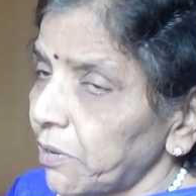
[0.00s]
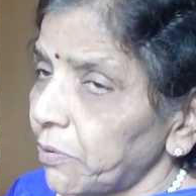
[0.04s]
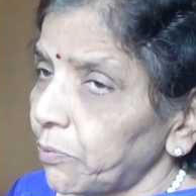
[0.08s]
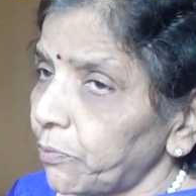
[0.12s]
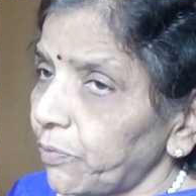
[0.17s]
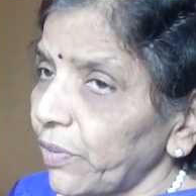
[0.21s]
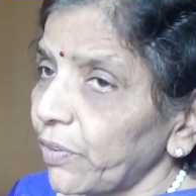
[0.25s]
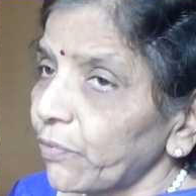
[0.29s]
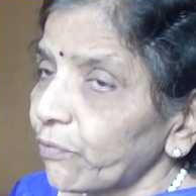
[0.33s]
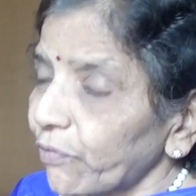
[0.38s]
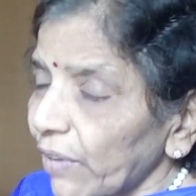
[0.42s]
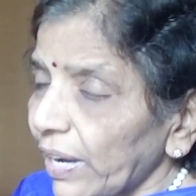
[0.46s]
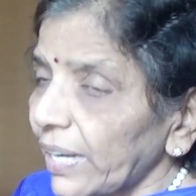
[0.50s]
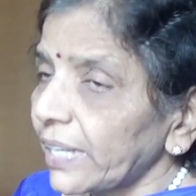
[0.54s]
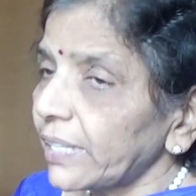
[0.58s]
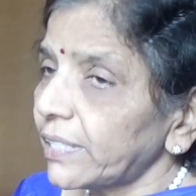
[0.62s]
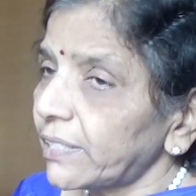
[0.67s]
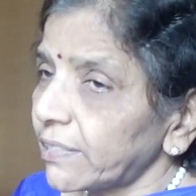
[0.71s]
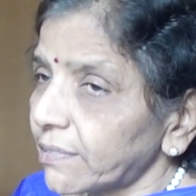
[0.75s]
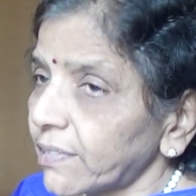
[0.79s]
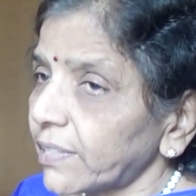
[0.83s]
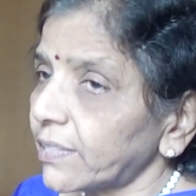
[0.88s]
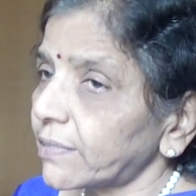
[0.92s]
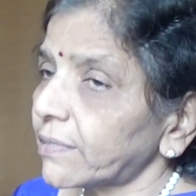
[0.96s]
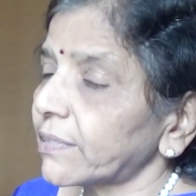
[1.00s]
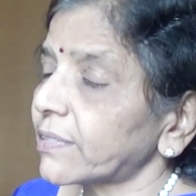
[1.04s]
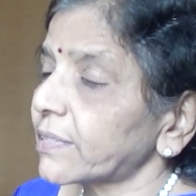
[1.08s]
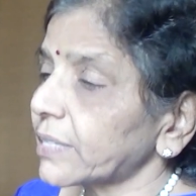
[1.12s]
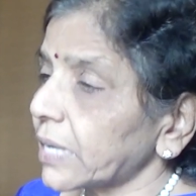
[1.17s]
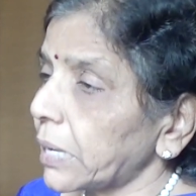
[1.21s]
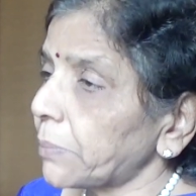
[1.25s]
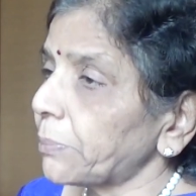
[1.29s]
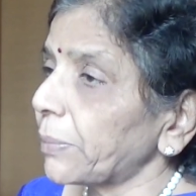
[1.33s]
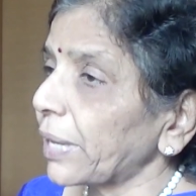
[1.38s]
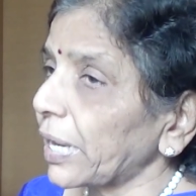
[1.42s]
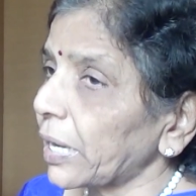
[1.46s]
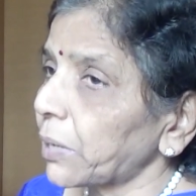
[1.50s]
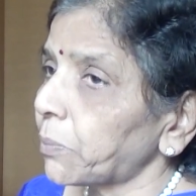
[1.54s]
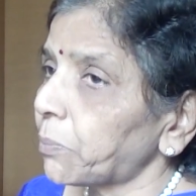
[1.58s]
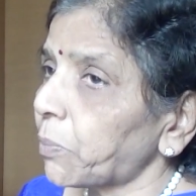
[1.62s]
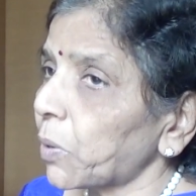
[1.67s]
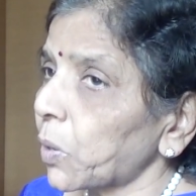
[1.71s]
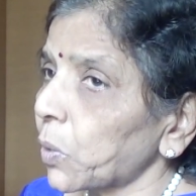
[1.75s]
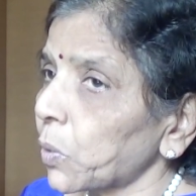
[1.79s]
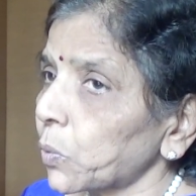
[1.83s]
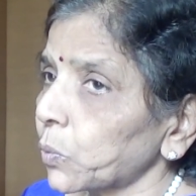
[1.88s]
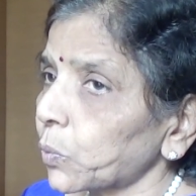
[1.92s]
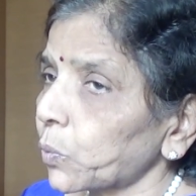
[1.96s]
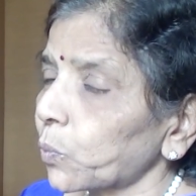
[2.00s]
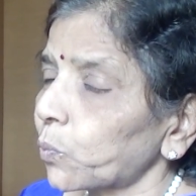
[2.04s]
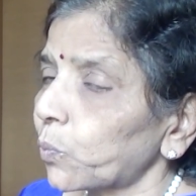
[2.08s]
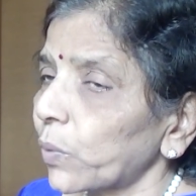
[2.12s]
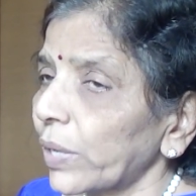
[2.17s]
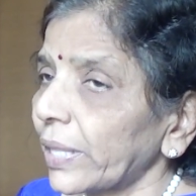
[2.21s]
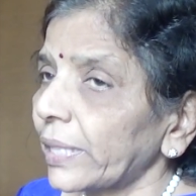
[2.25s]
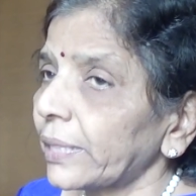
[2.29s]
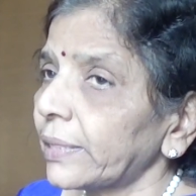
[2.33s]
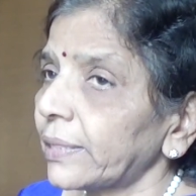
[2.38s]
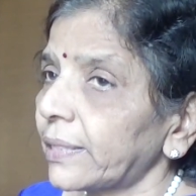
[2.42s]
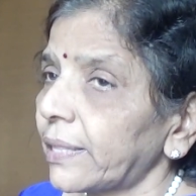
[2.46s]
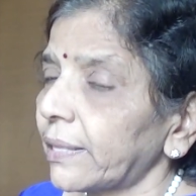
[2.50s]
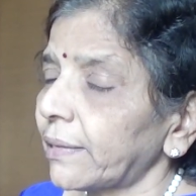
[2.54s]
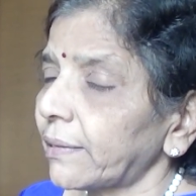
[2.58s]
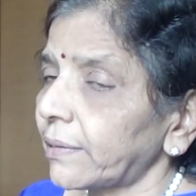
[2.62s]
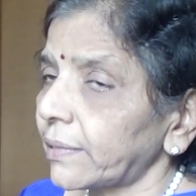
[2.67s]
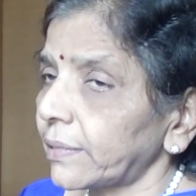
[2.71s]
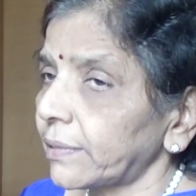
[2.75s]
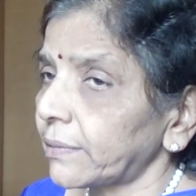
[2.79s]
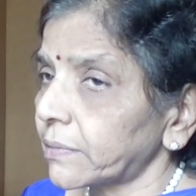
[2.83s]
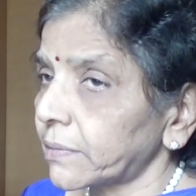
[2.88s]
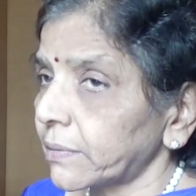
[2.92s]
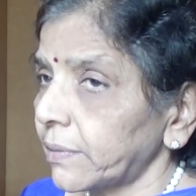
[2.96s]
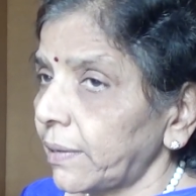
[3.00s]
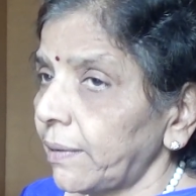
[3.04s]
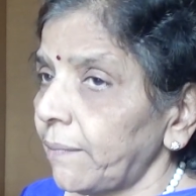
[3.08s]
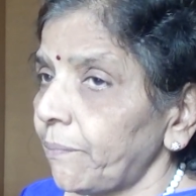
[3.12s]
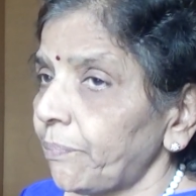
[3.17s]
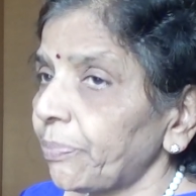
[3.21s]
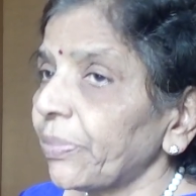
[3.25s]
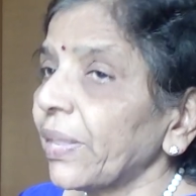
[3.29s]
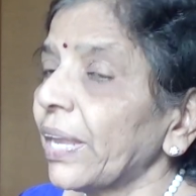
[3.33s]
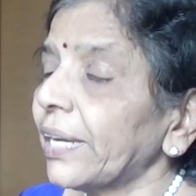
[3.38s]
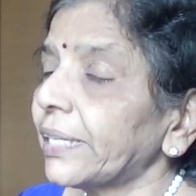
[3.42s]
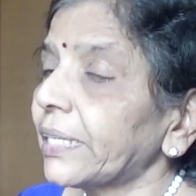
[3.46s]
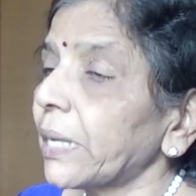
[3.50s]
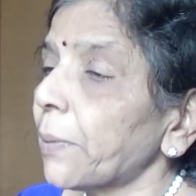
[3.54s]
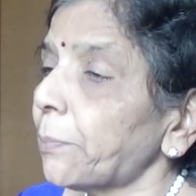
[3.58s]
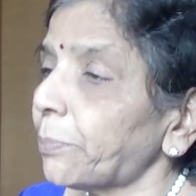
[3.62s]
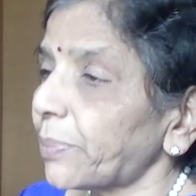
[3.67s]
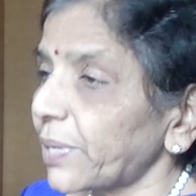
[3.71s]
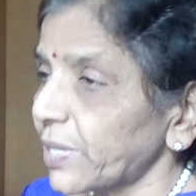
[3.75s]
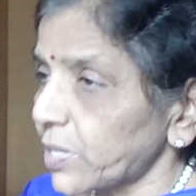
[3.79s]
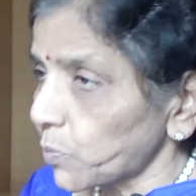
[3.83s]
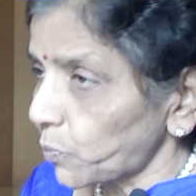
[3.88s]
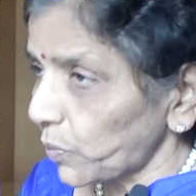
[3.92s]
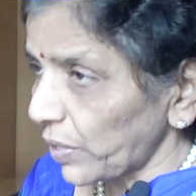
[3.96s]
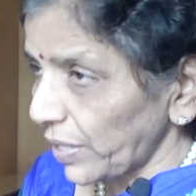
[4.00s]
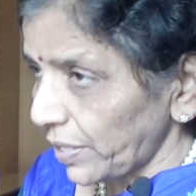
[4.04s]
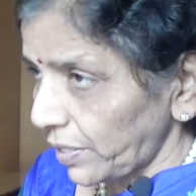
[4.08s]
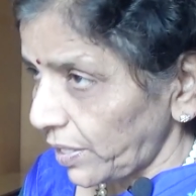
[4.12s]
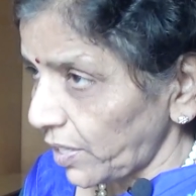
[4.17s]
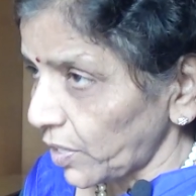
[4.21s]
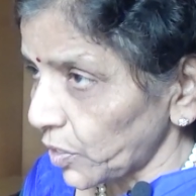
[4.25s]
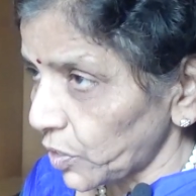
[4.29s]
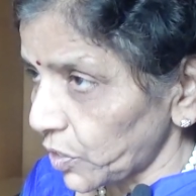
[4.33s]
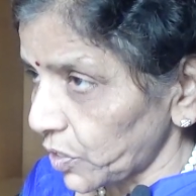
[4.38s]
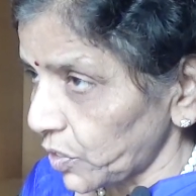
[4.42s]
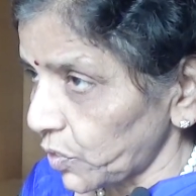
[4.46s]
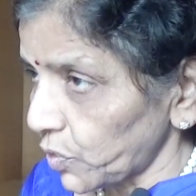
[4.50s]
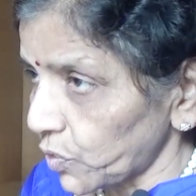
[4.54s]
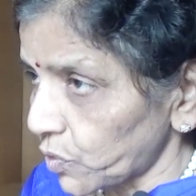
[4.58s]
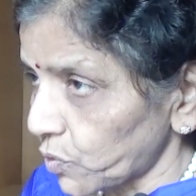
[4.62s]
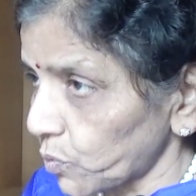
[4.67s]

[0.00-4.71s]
We find diseases coming about when there is temperature variation.